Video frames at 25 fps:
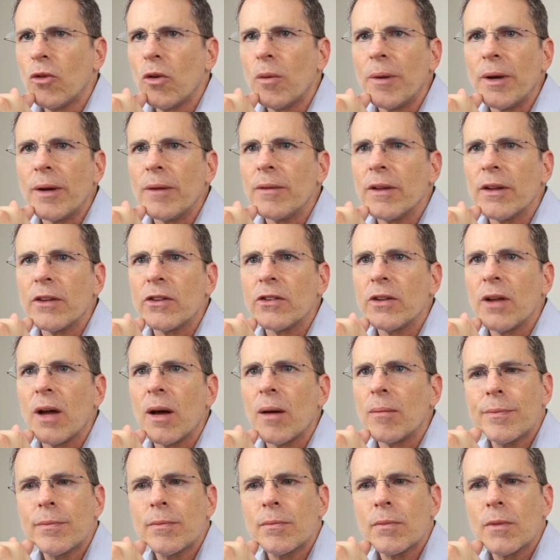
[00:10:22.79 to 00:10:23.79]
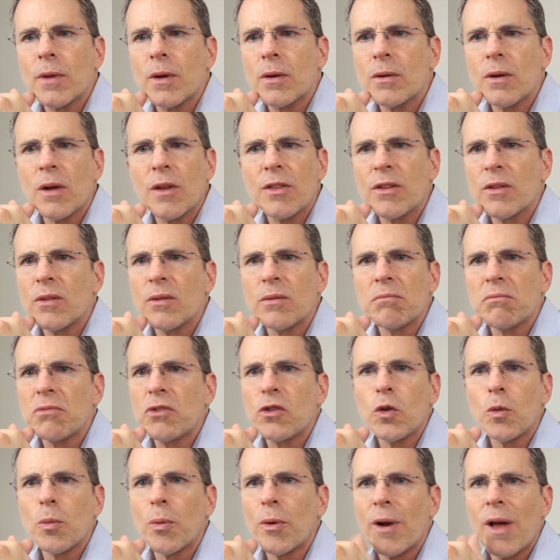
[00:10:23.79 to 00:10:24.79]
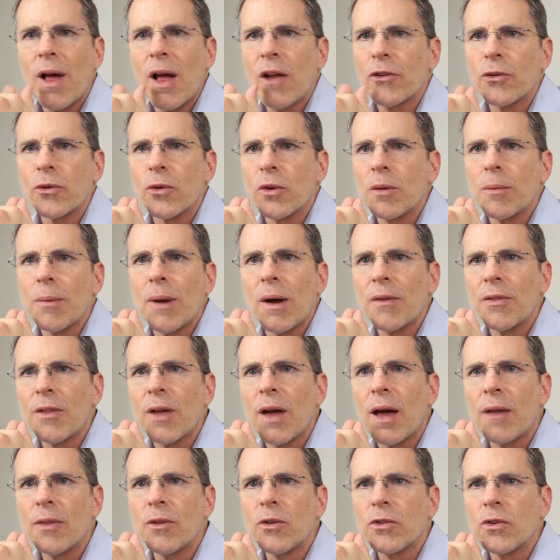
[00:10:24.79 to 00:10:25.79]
me. That's nothing supernatural about that.